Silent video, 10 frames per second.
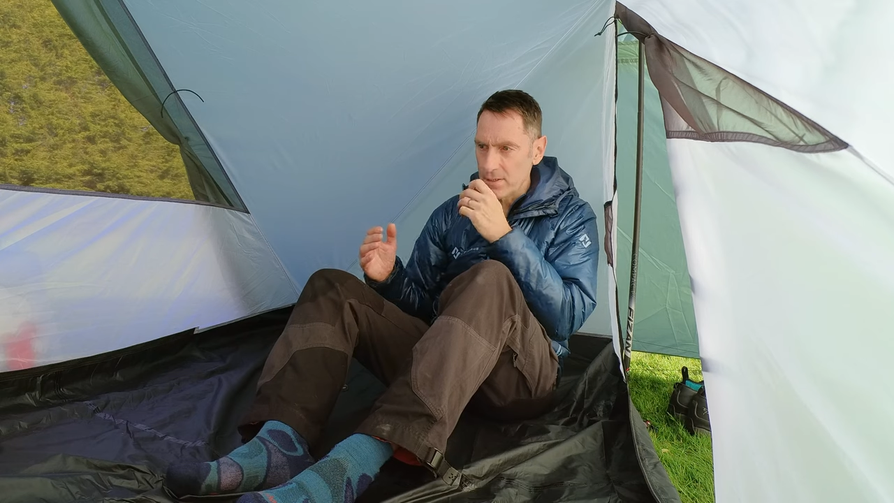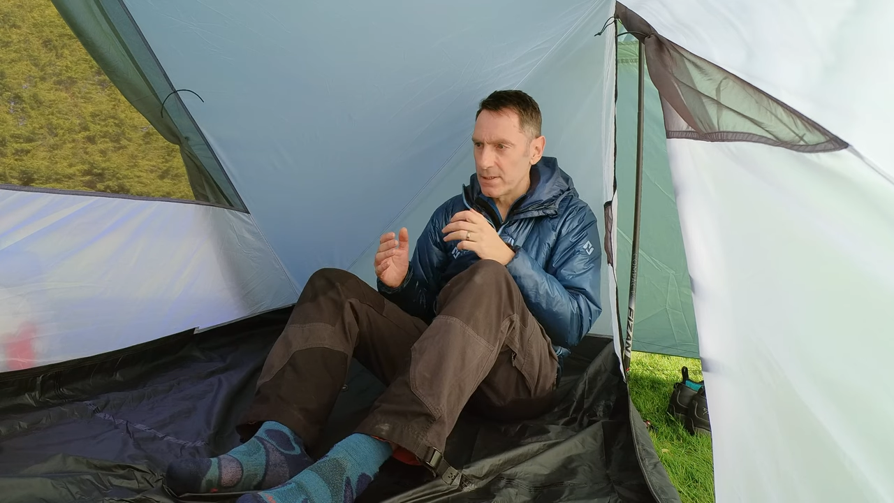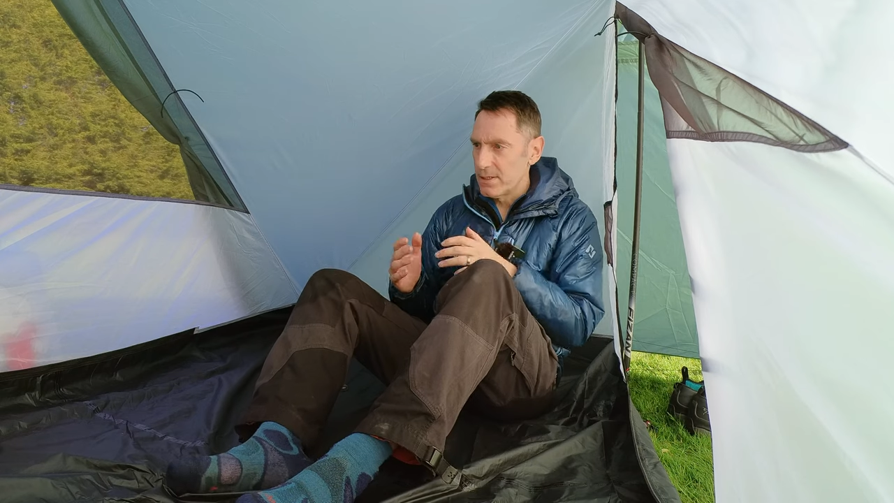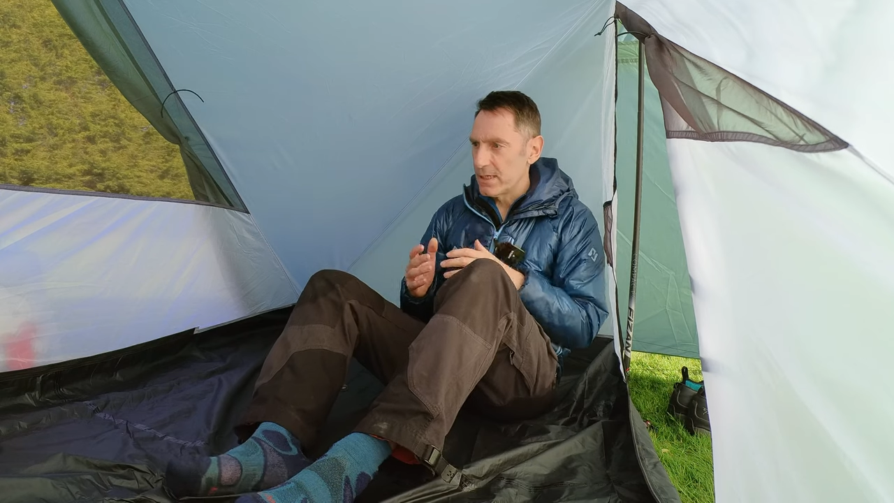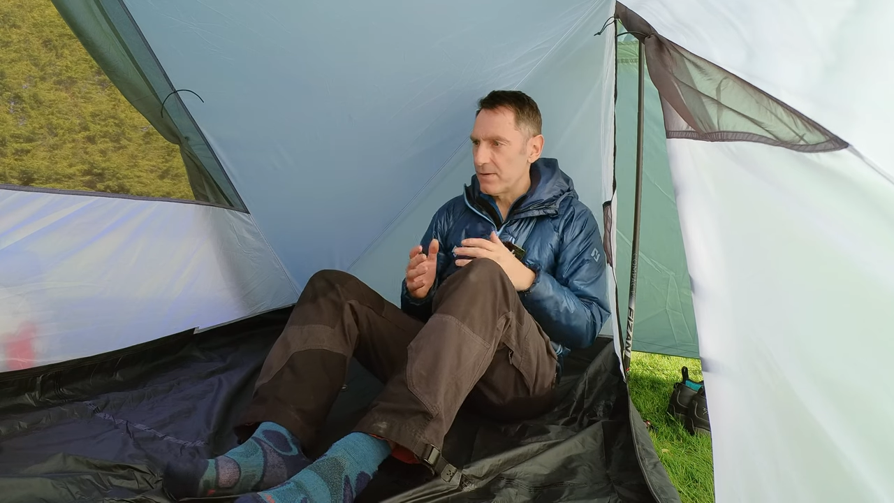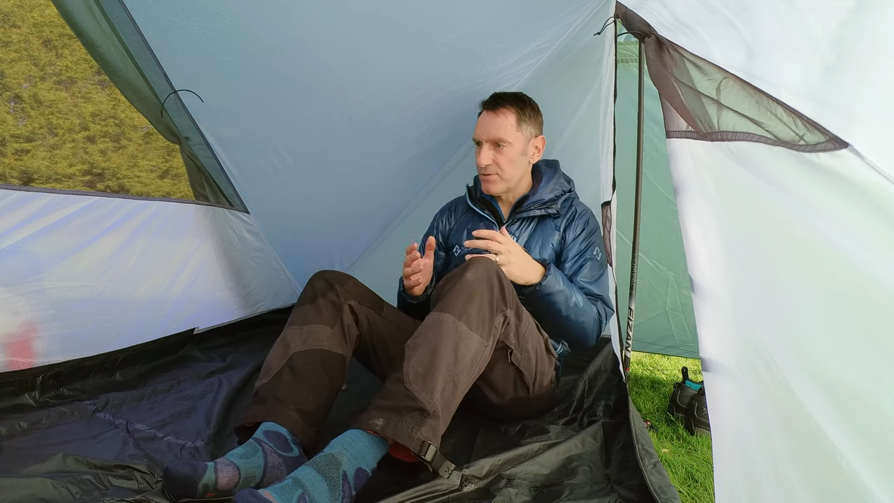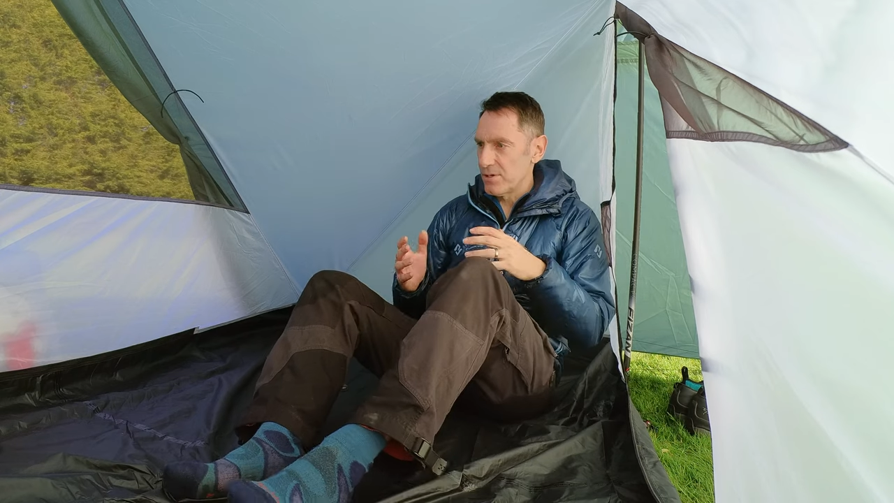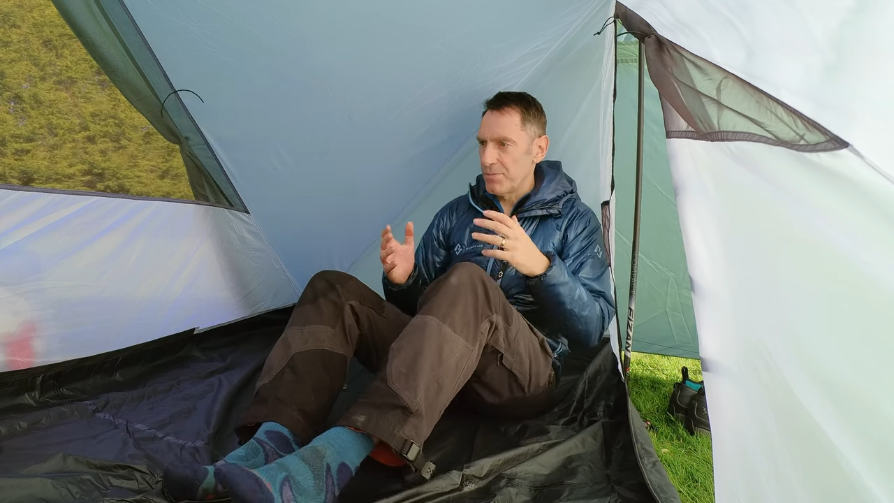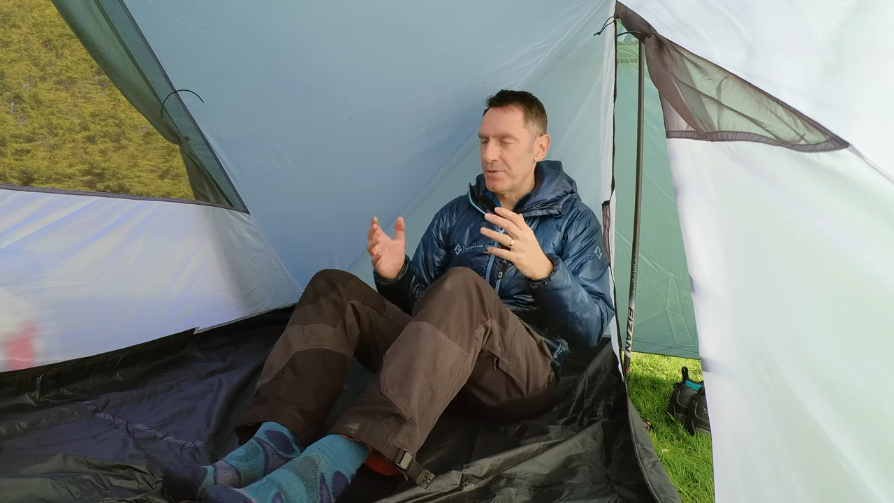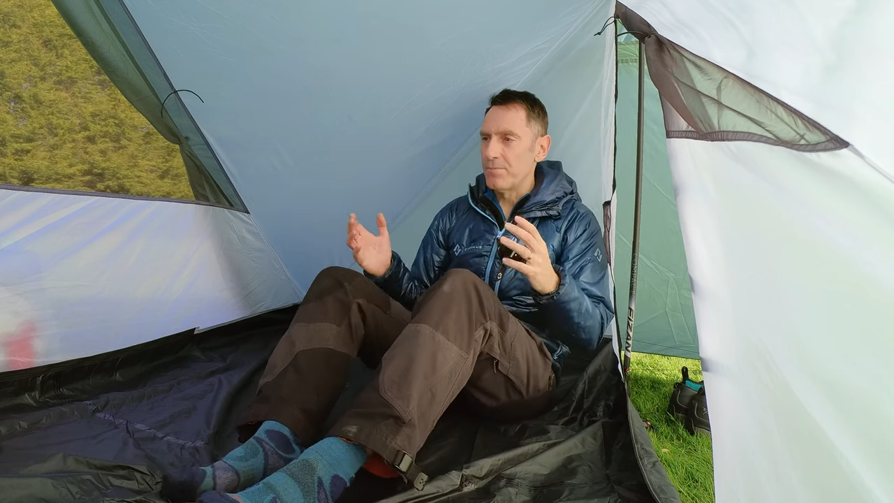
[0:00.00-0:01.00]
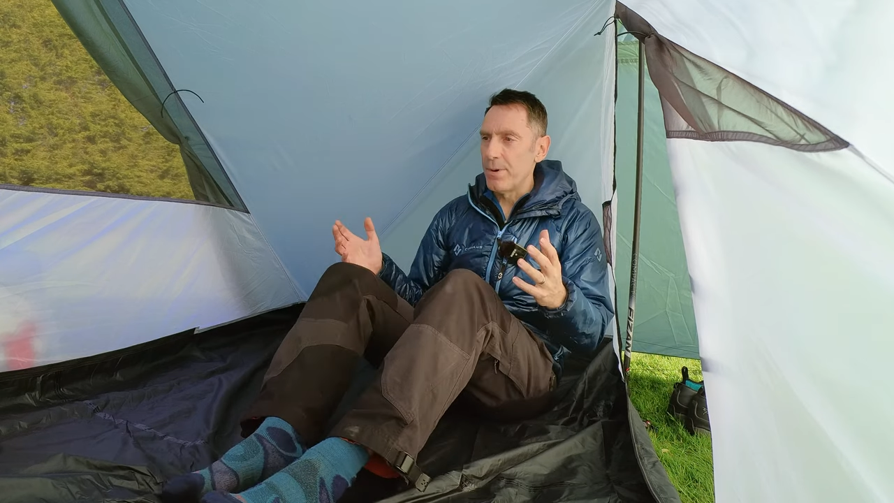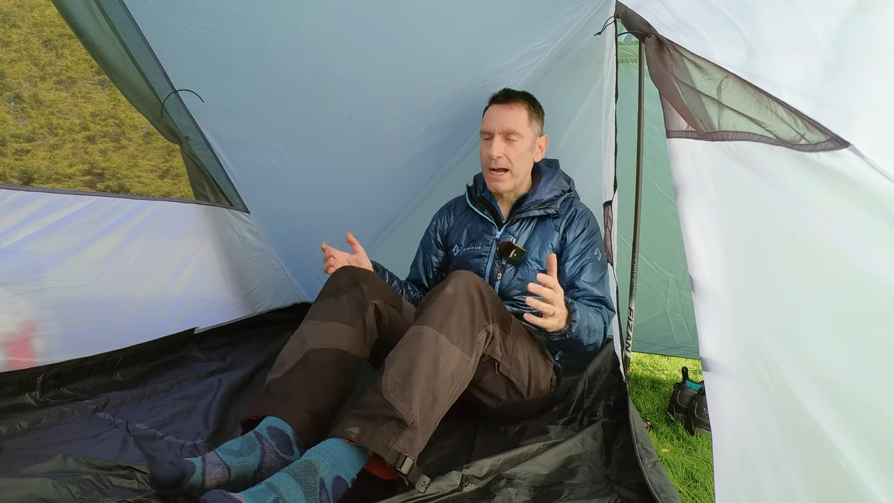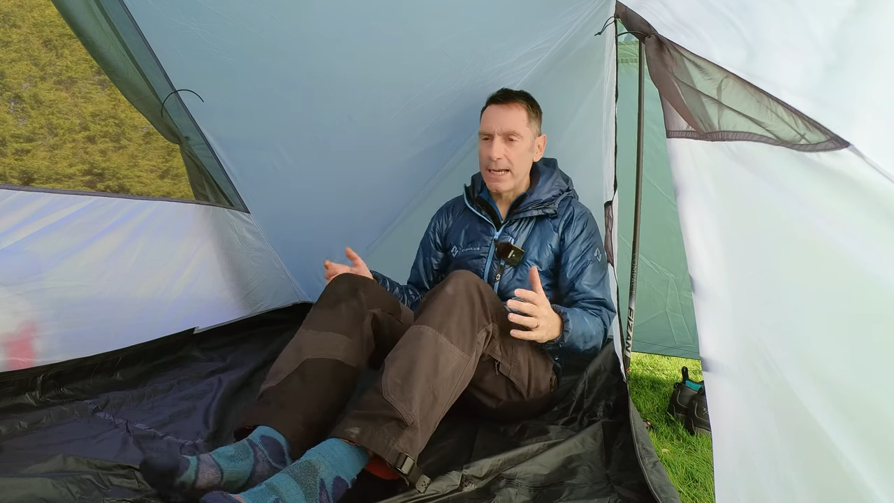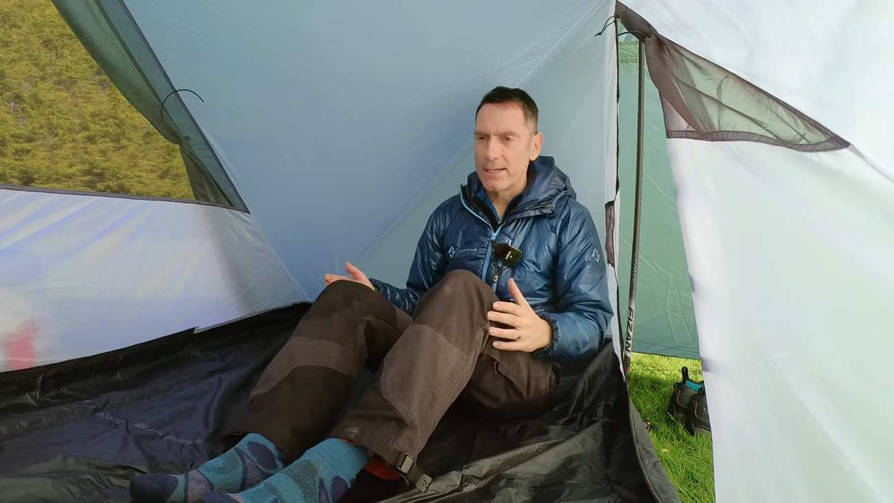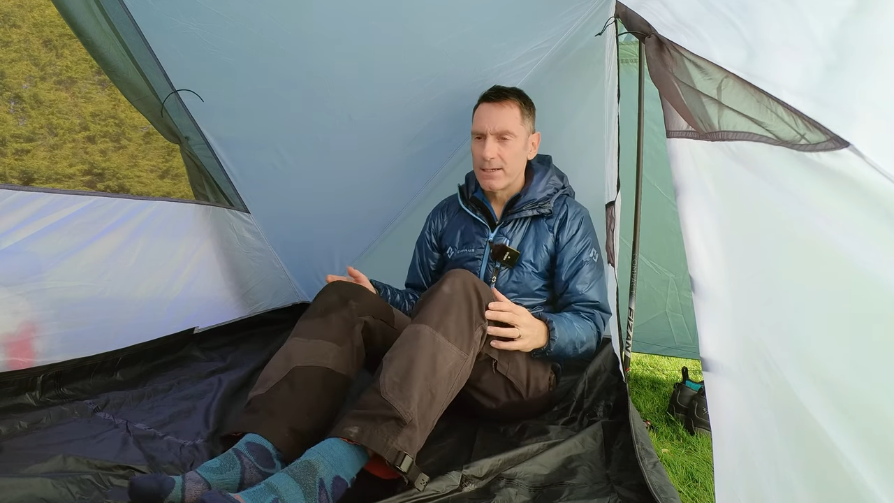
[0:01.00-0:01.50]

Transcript: to give something back